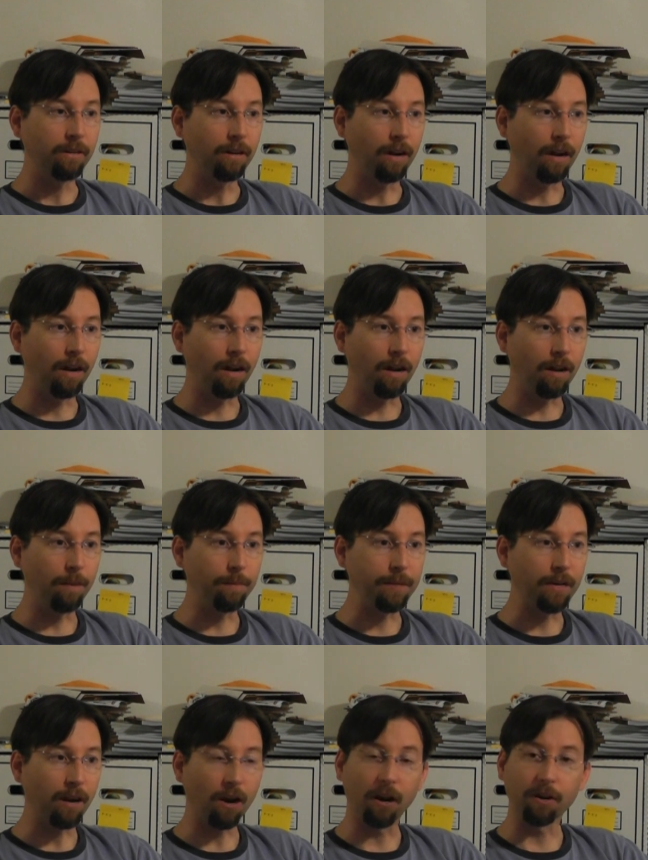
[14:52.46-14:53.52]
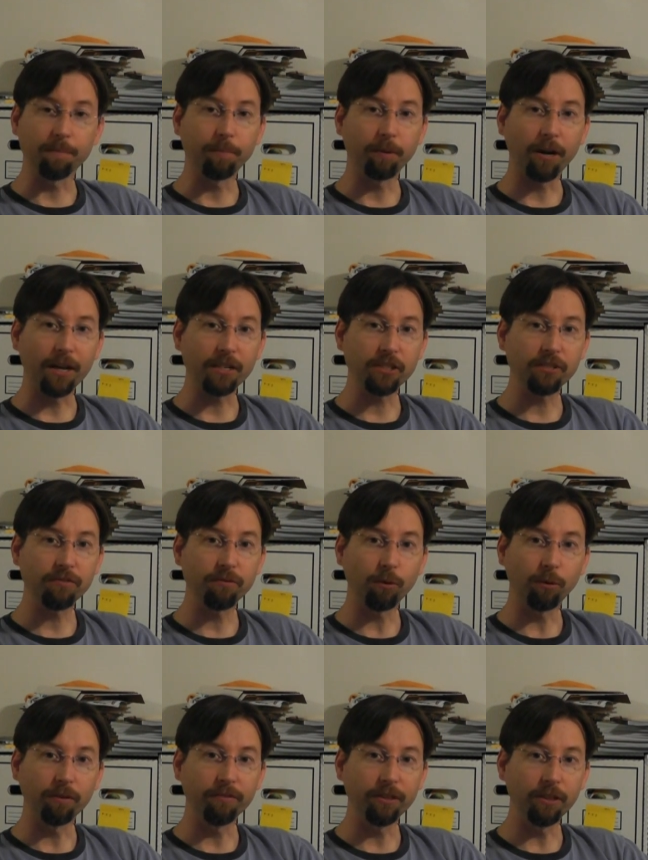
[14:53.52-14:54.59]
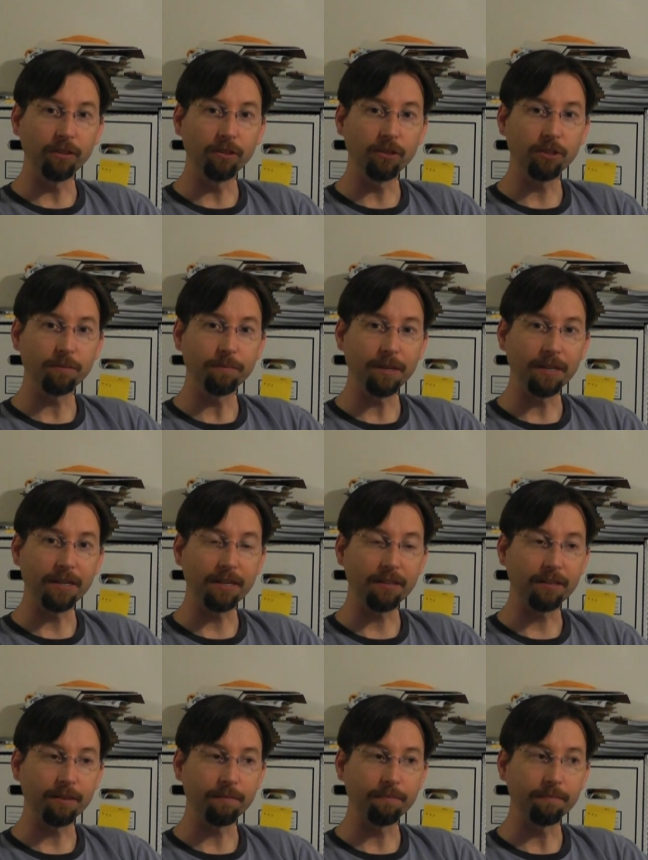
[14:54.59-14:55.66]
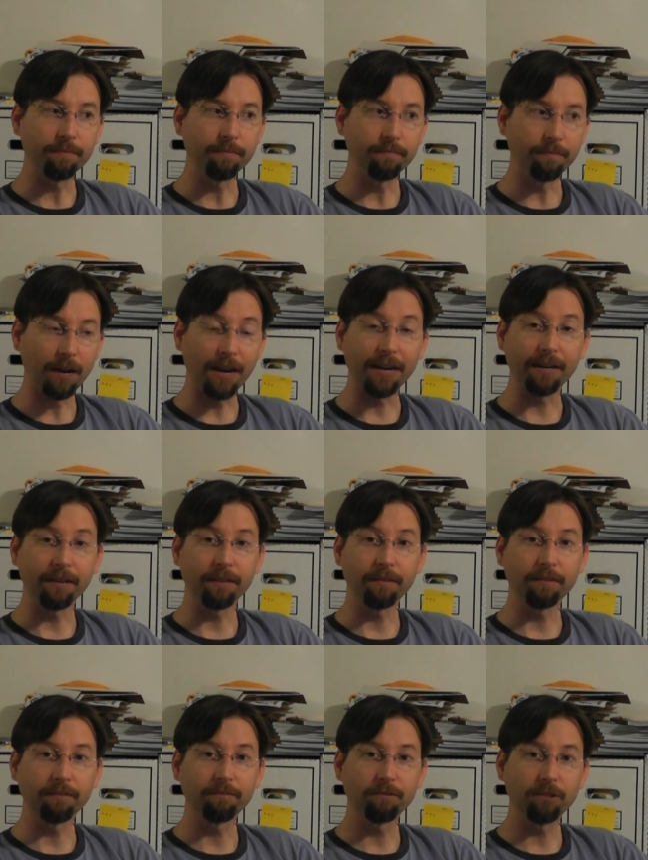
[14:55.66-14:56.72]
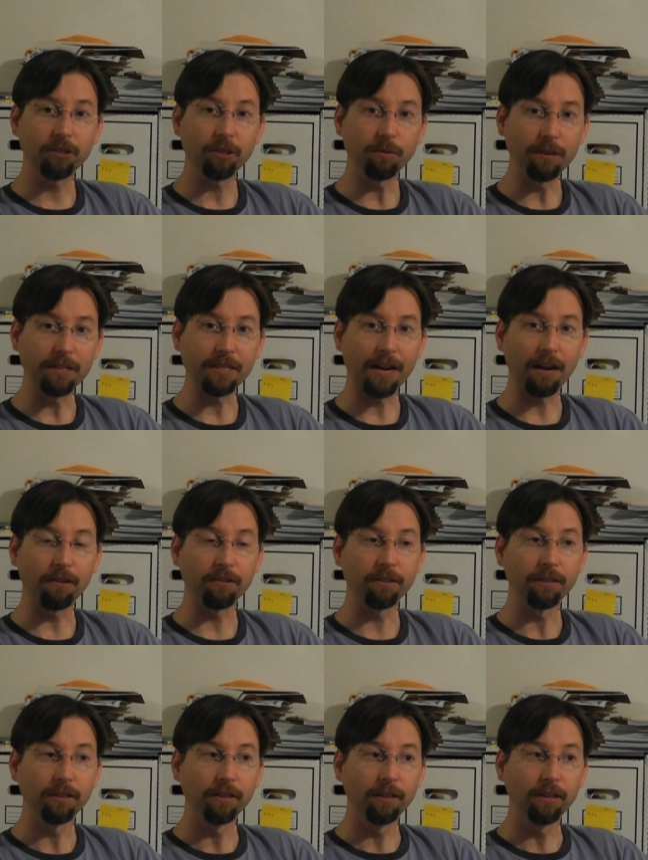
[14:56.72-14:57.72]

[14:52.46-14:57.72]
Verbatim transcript: I'll be hard pressed for reviews. Me and Ethan might squeeze out.